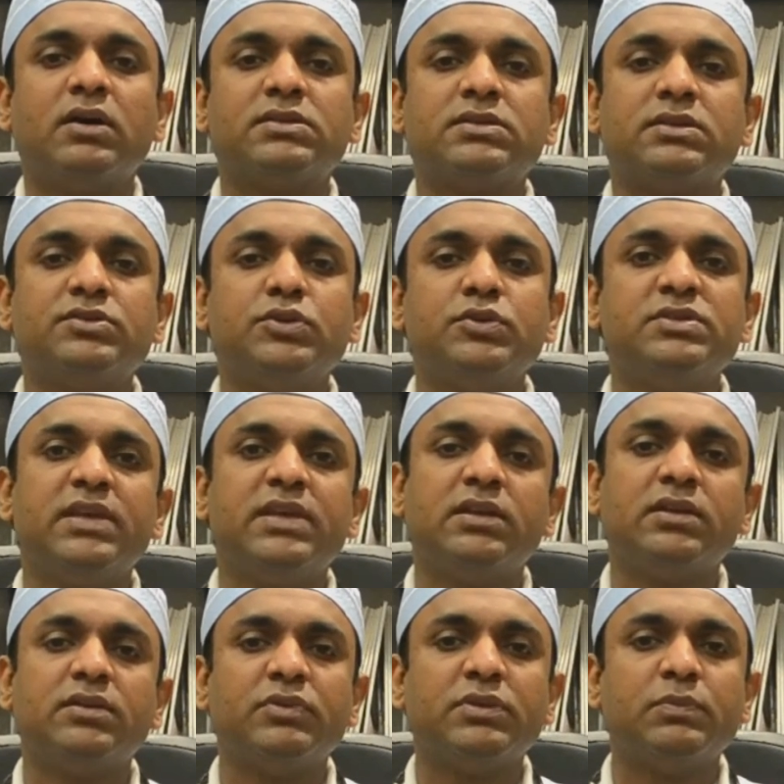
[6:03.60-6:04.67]

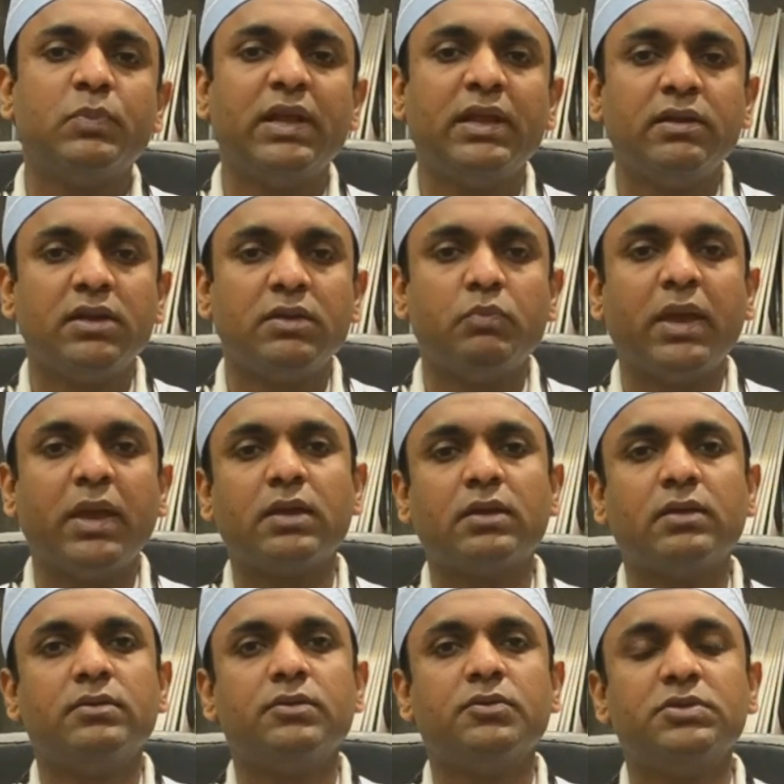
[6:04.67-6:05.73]
associated with bleeding make
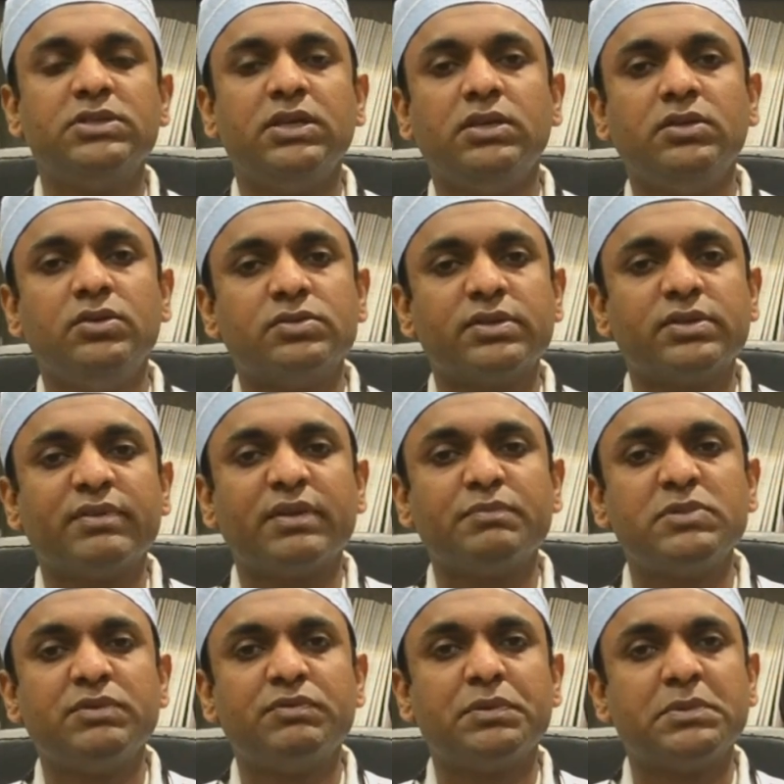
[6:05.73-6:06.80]
the routine use of
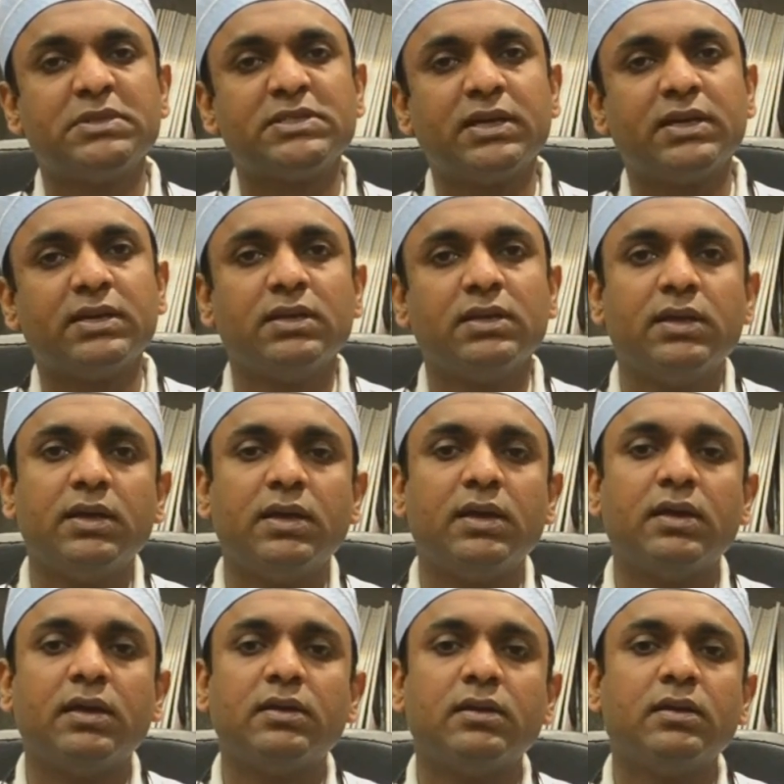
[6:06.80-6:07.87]
eptifibatide
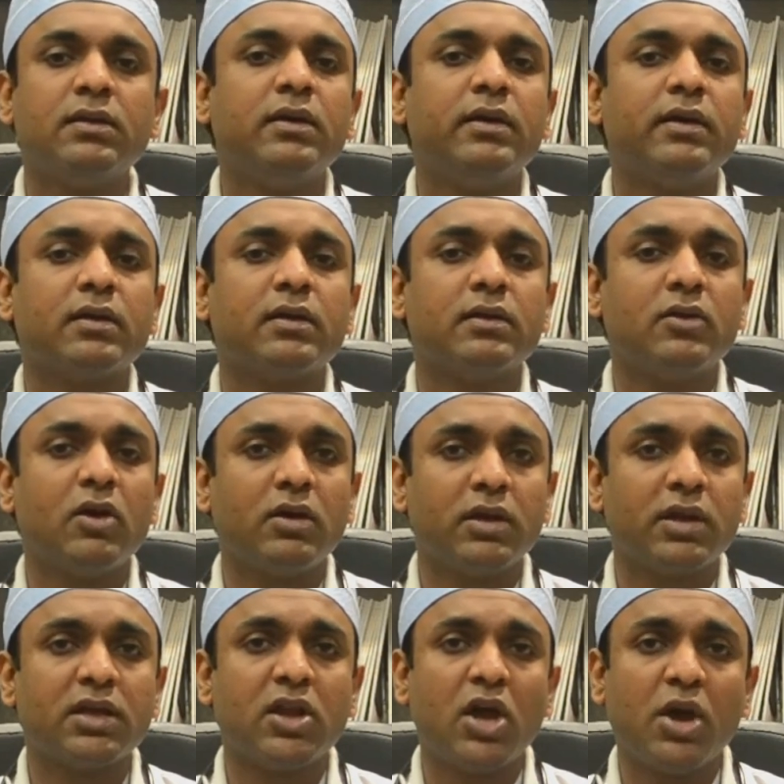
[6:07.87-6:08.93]
an
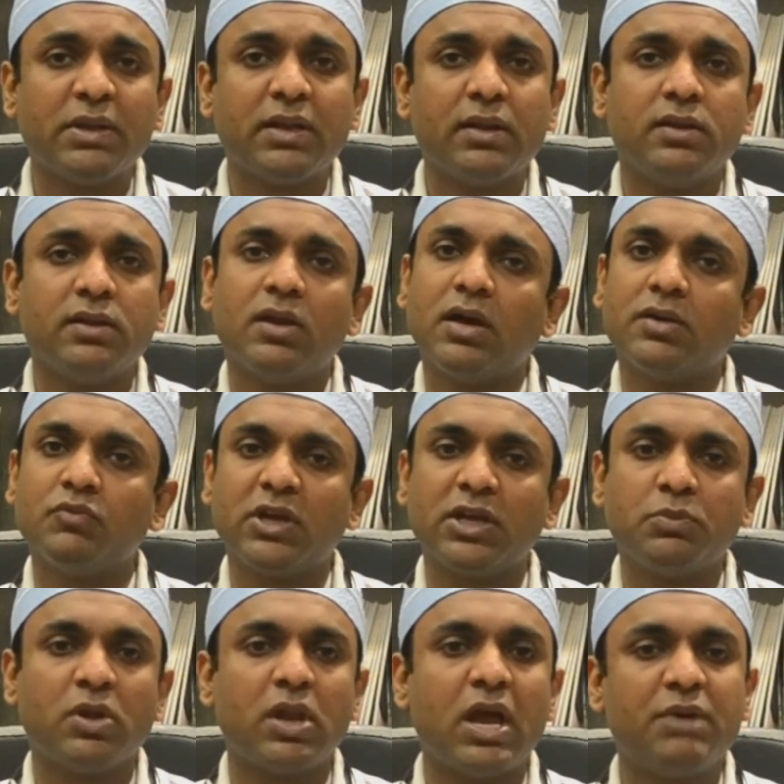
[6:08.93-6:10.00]
economically
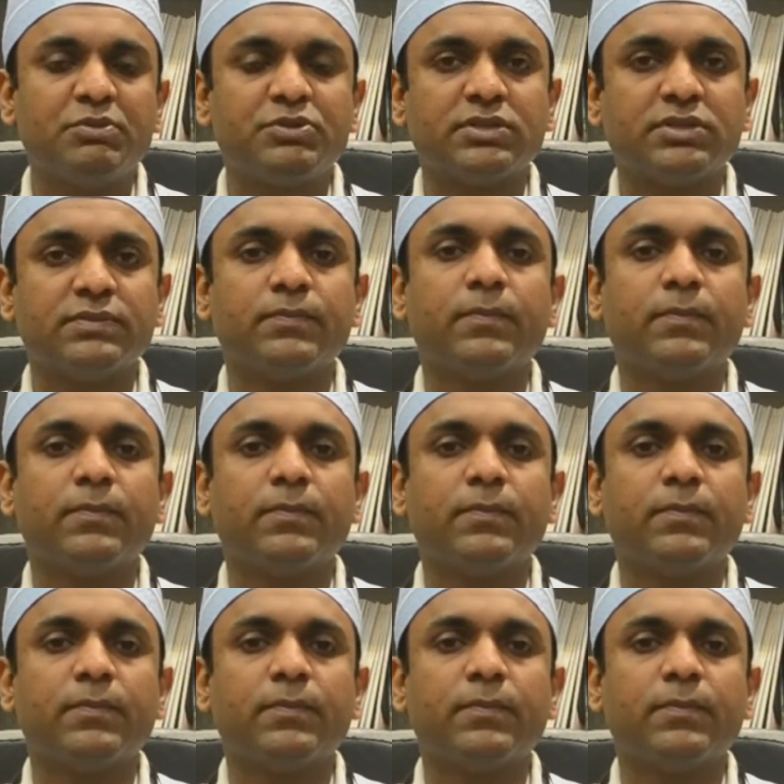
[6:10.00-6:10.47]
non-viable option.